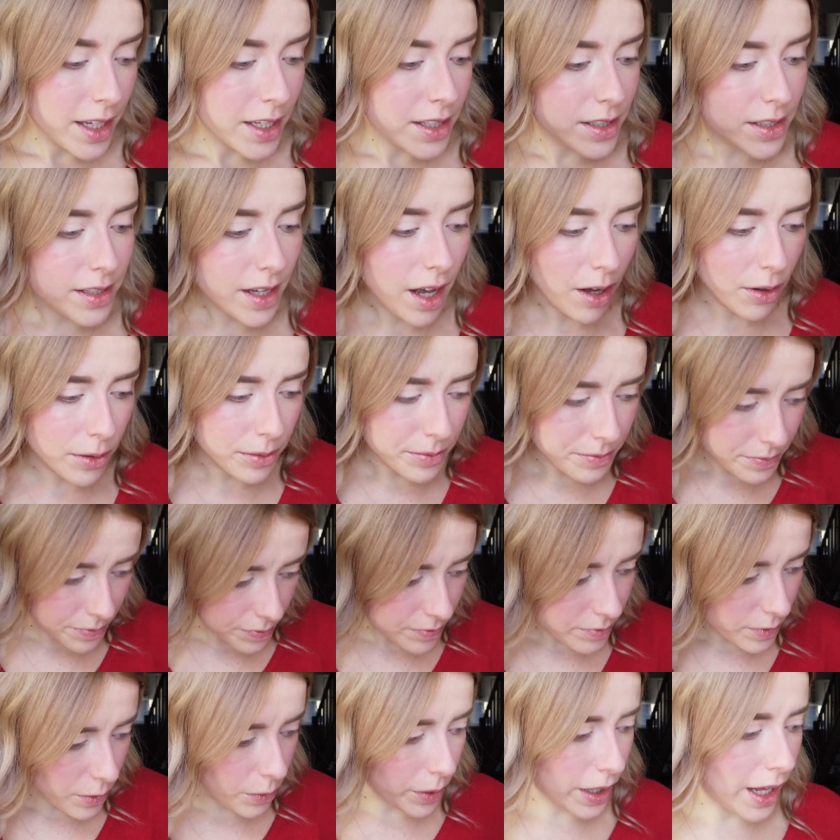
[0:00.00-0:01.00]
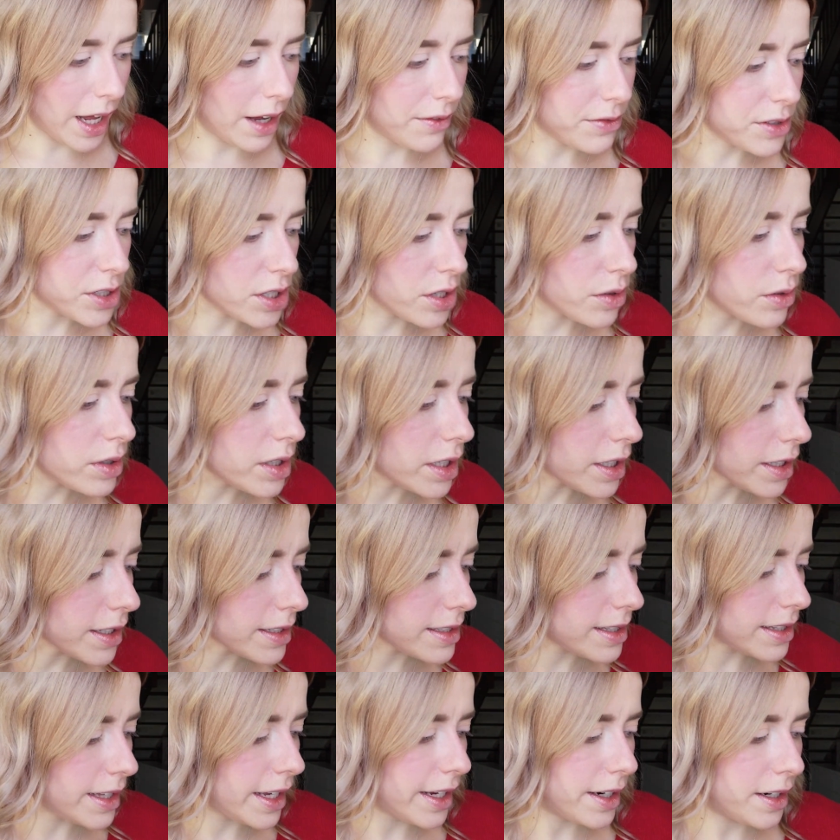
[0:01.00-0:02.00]
So we have two
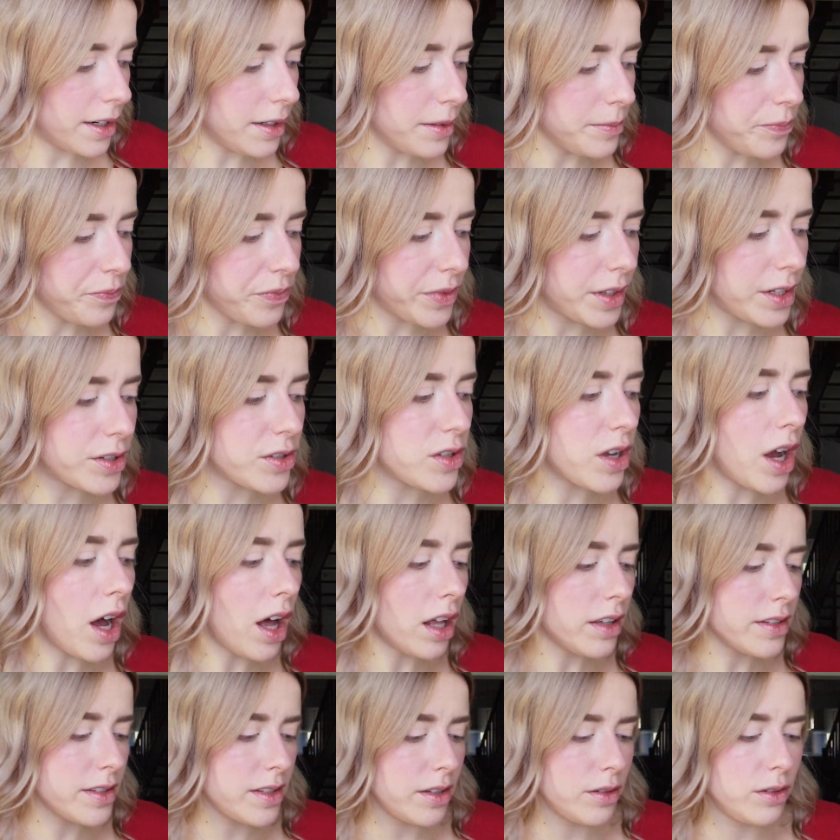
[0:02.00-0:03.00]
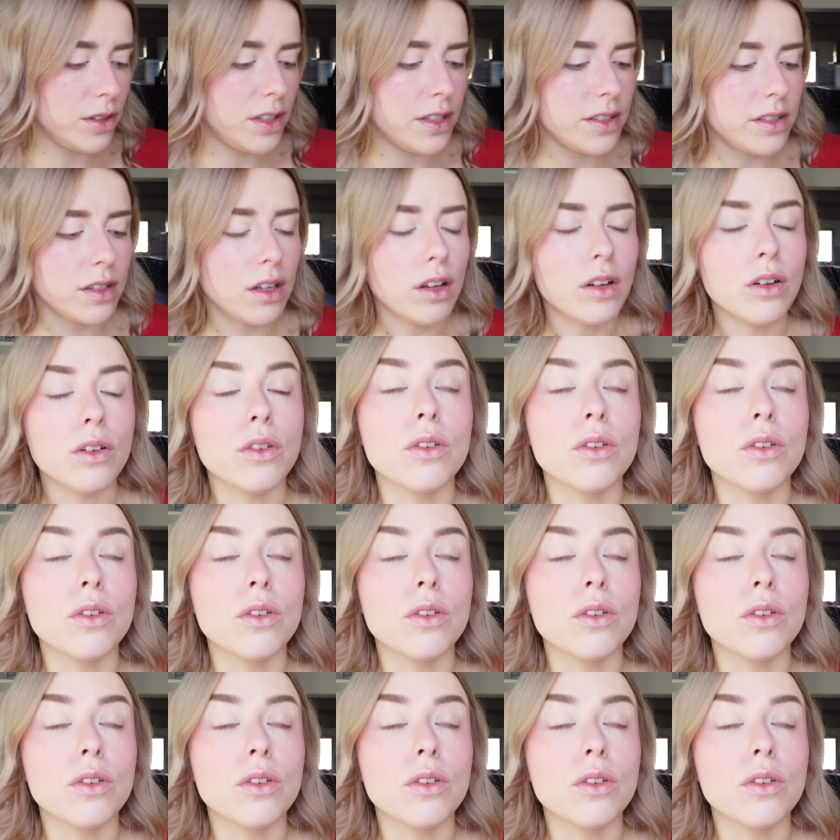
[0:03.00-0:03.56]
looks there. There's also this